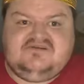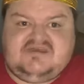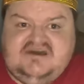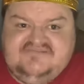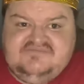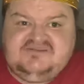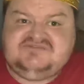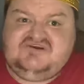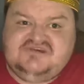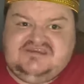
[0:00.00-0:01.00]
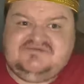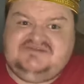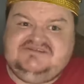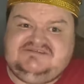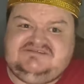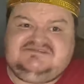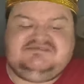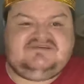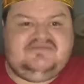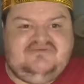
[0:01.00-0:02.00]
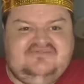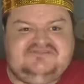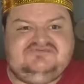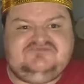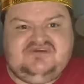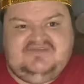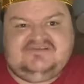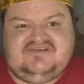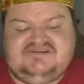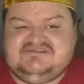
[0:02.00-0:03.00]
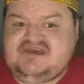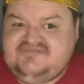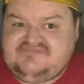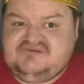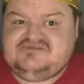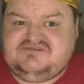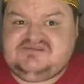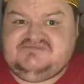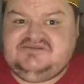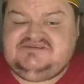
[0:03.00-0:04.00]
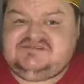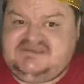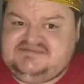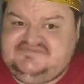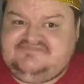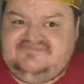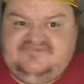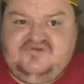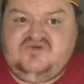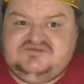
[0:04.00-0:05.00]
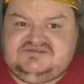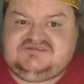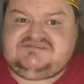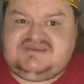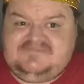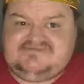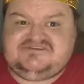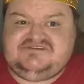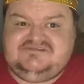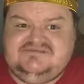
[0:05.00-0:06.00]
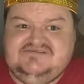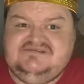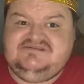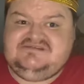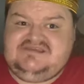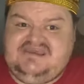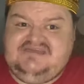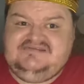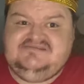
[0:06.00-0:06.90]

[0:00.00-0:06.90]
government documents, so provisional driving license, government documents, that is fraud, deception, yeah,